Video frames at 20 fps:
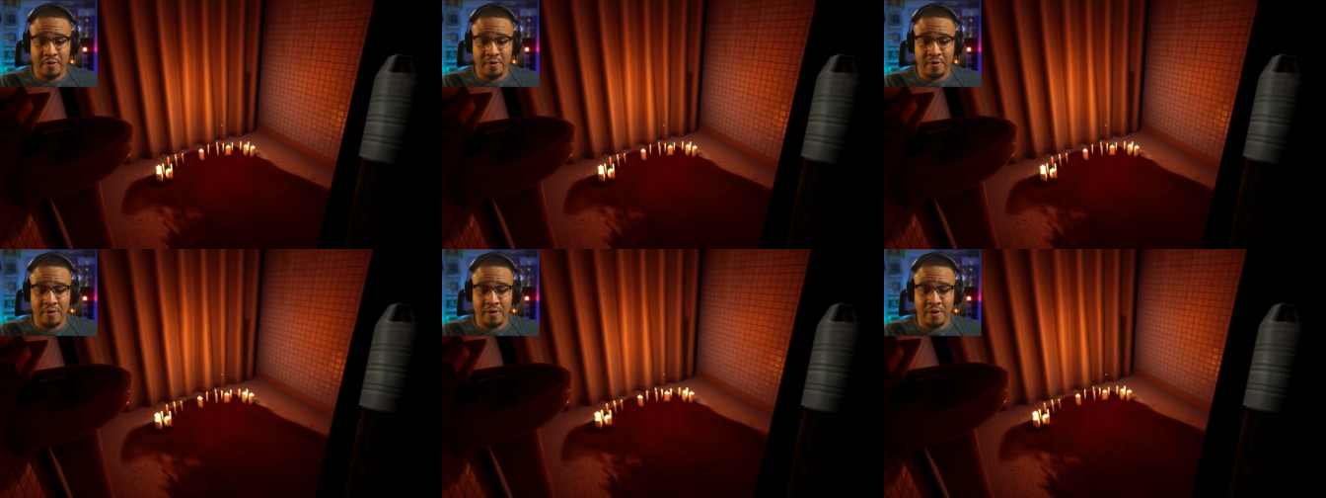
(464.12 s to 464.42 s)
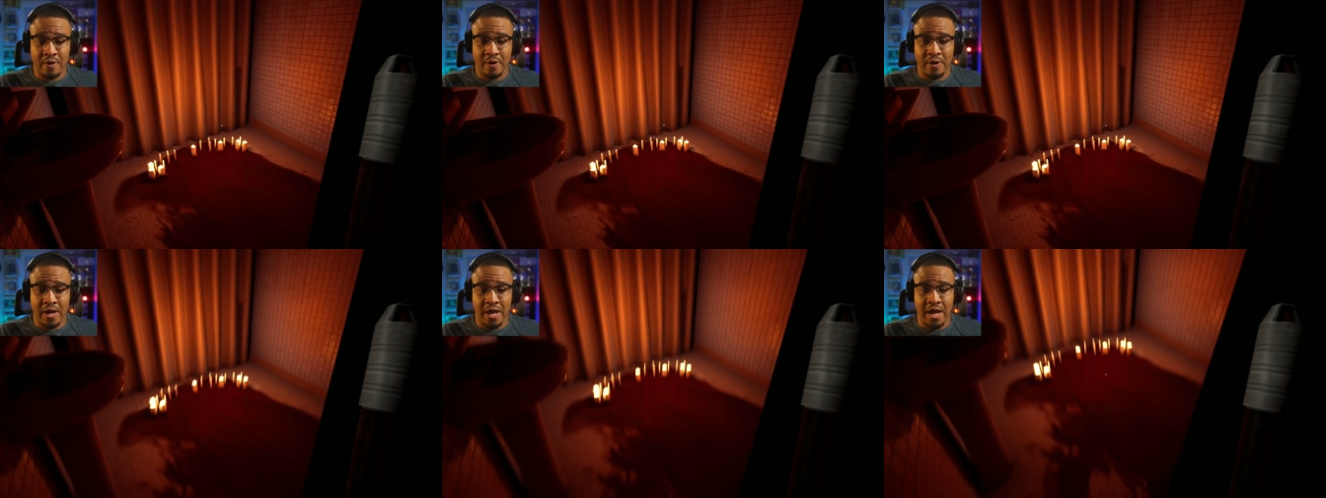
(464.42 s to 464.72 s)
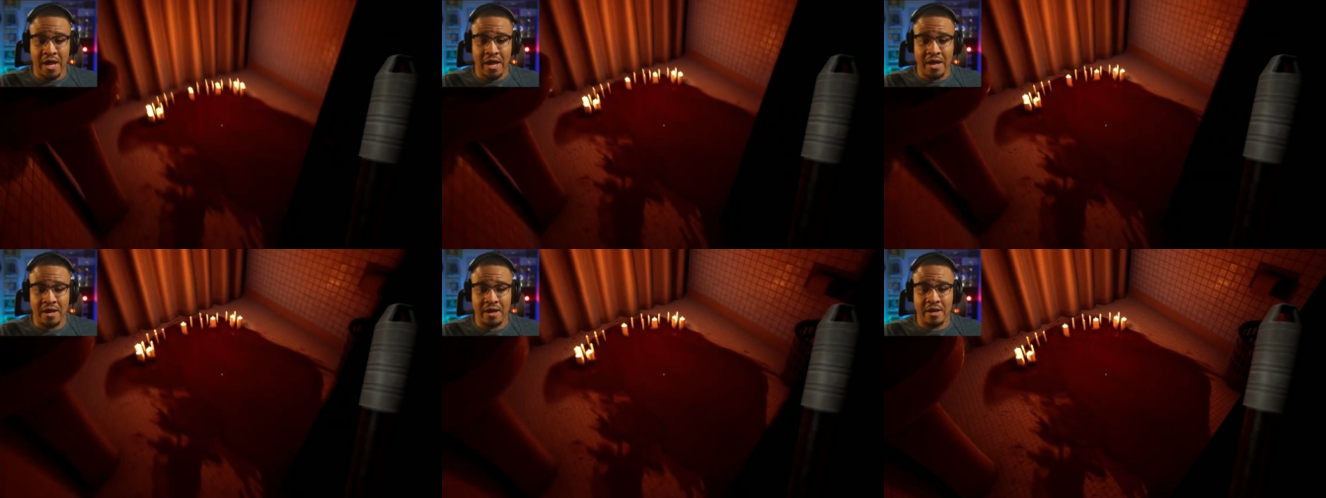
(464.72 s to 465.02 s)

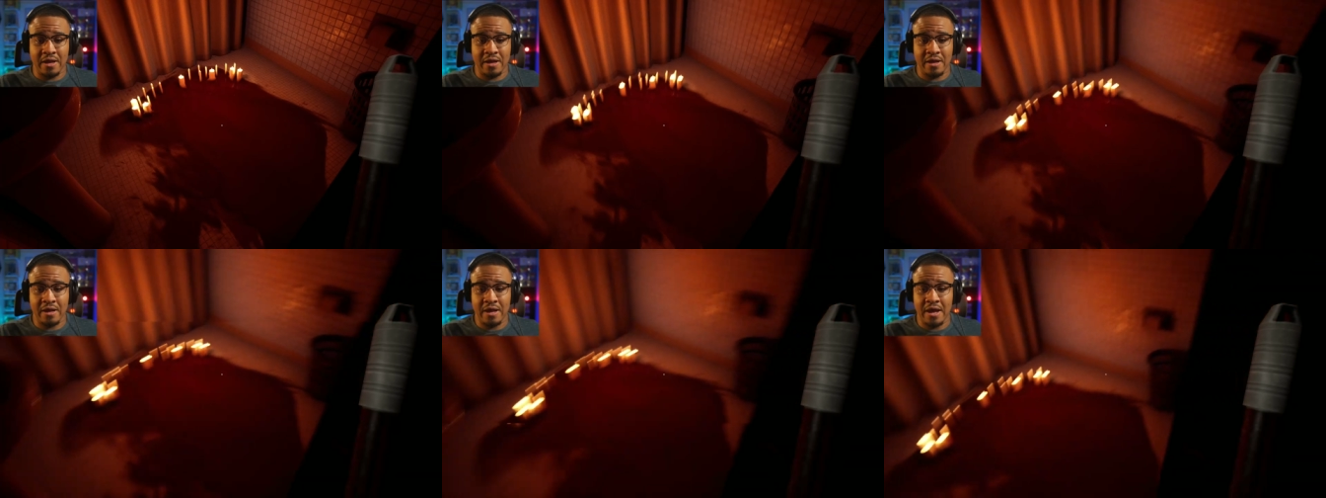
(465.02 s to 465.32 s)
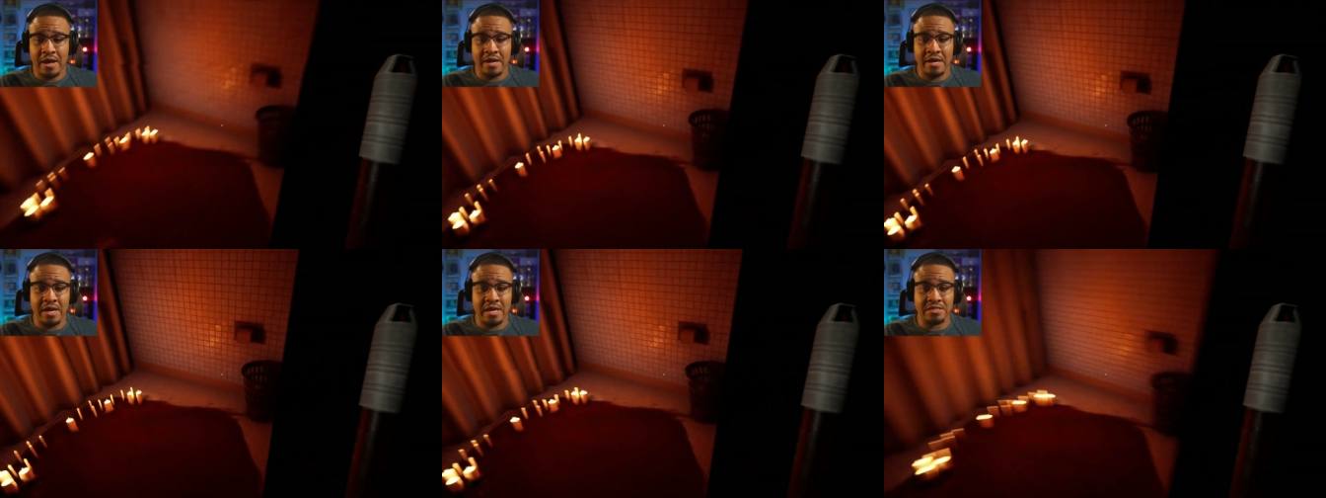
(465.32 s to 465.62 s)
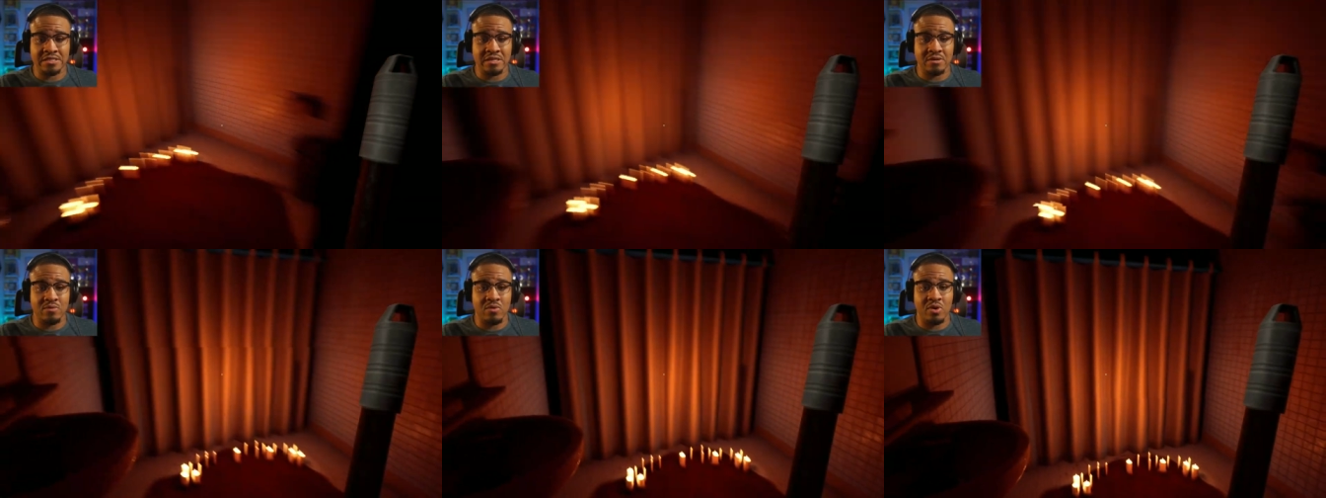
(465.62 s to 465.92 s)
Okay. I guess
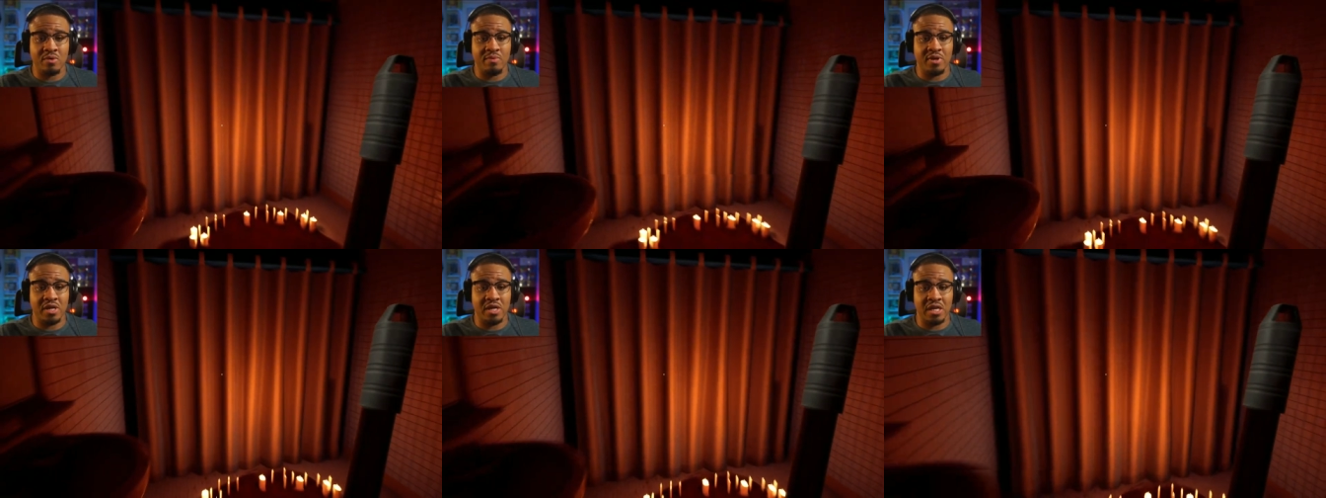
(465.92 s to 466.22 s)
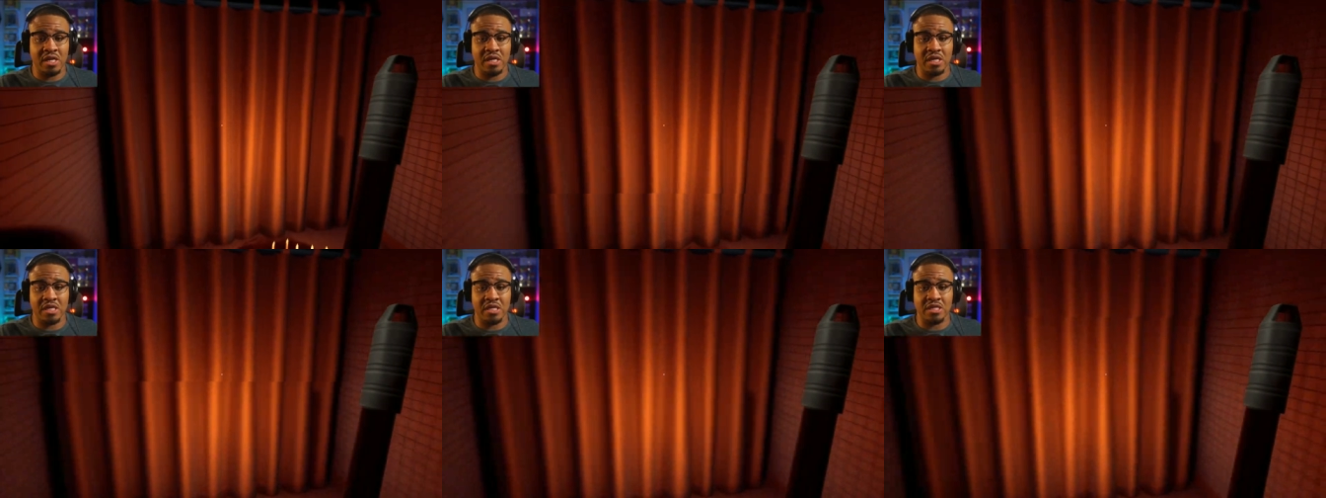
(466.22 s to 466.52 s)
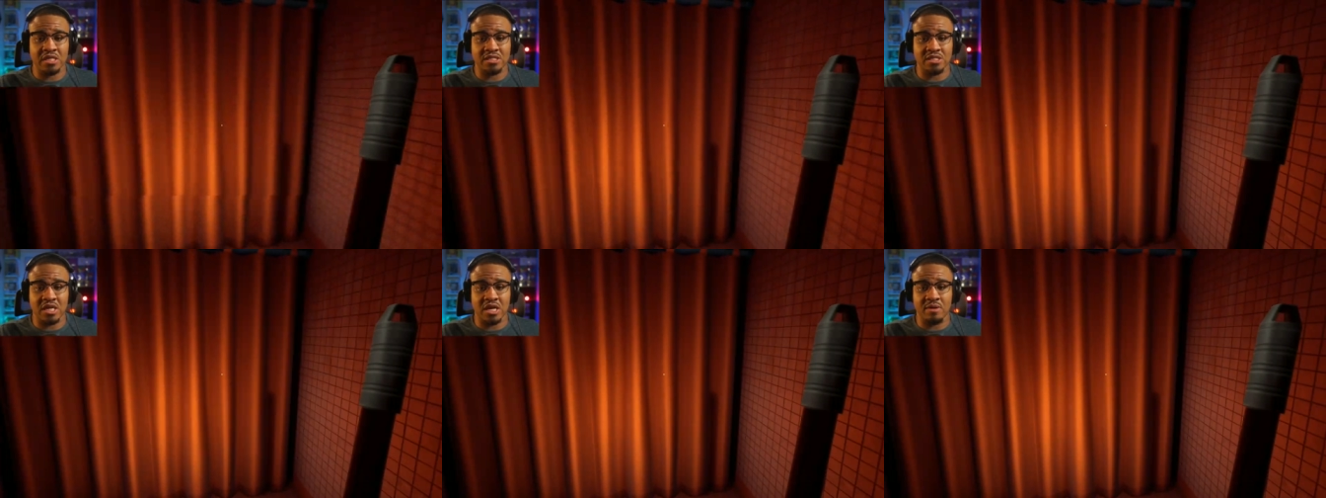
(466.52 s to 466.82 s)
I'm going to be cleaning
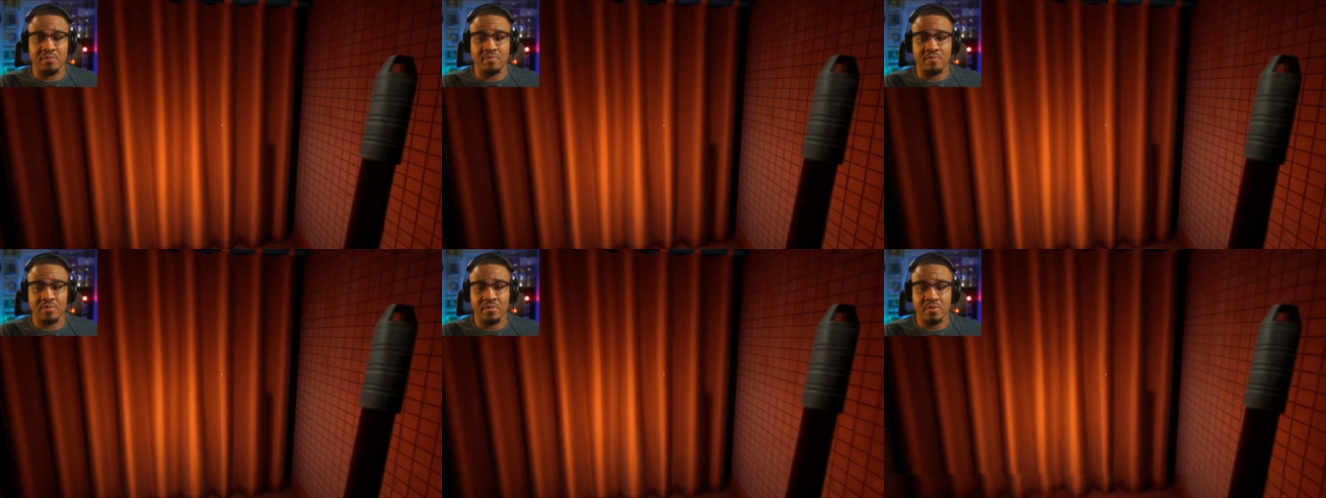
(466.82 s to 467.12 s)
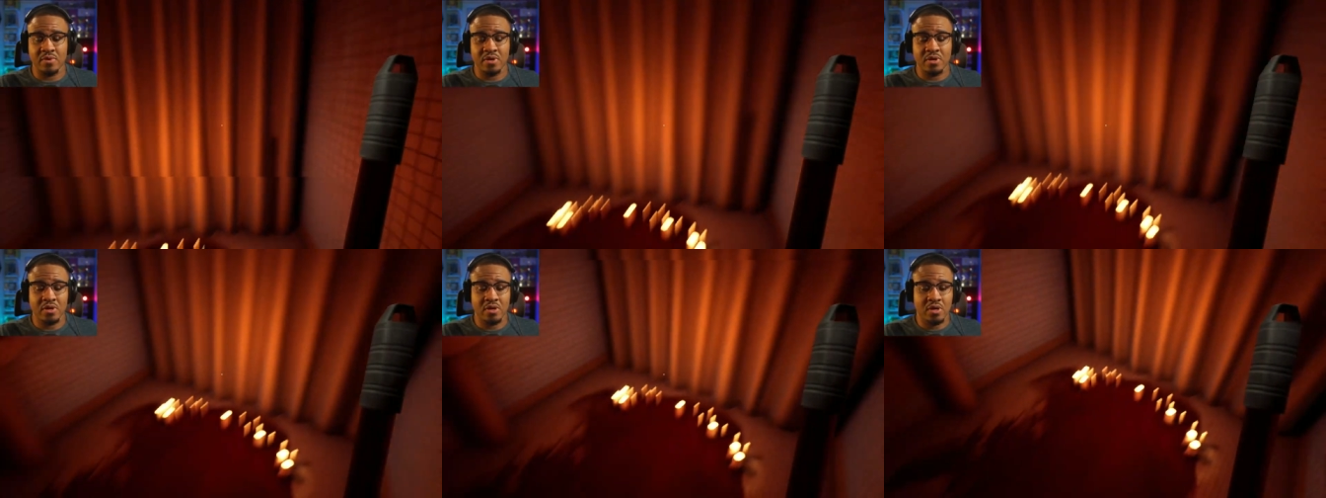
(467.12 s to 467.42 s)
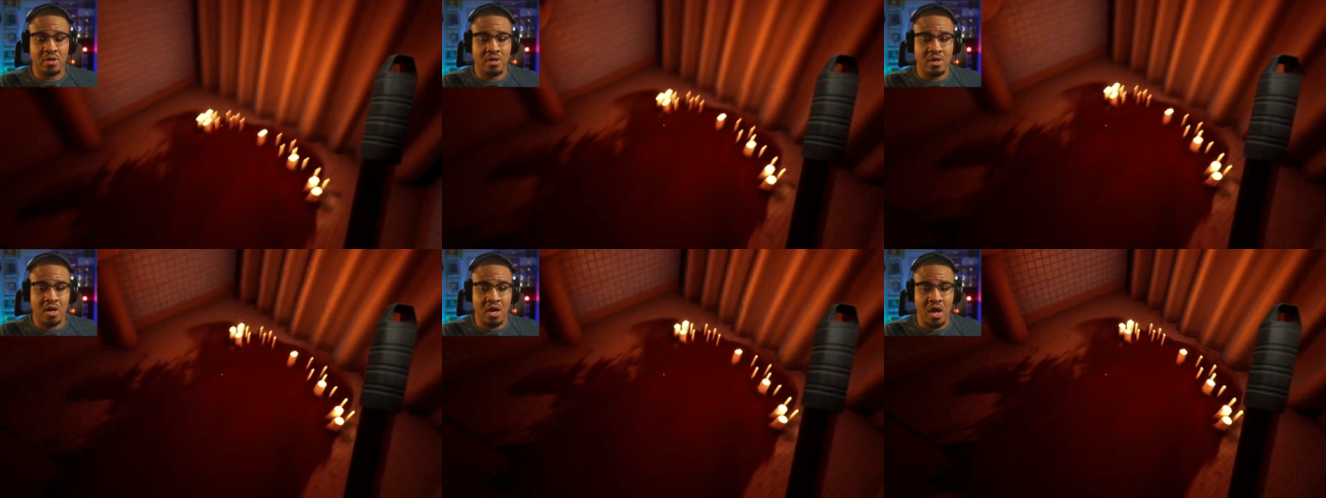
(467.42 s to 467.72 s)
this up.
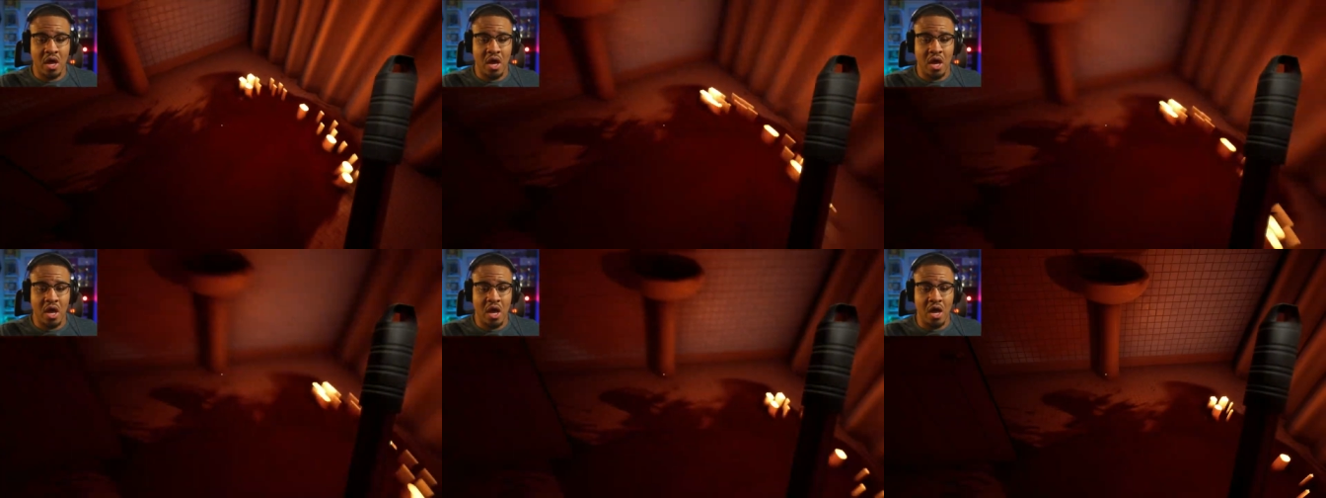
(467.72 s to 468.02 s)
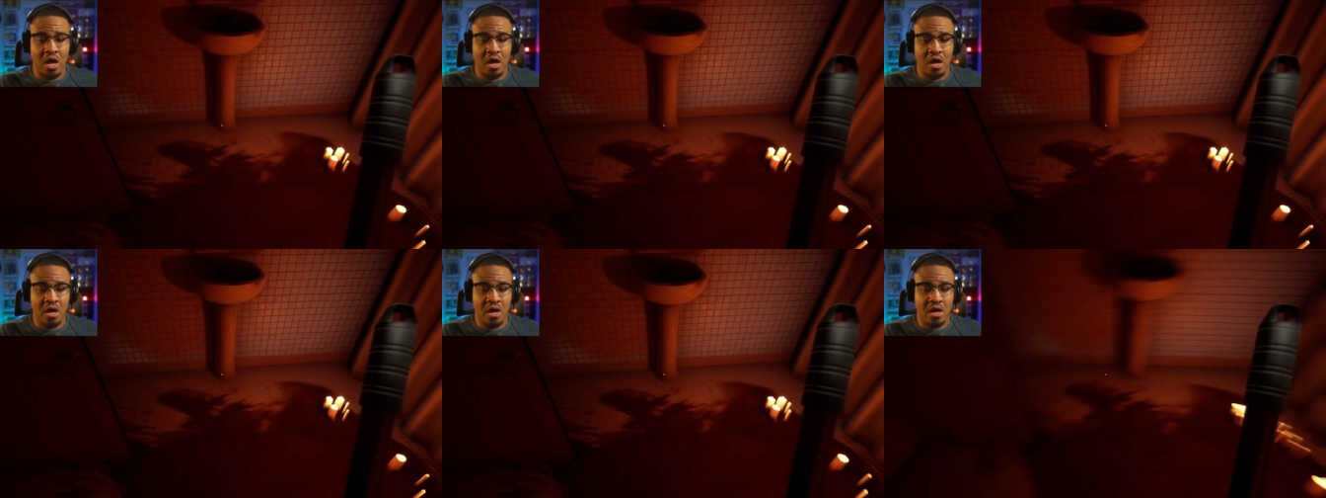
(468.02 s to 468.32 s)
Wow,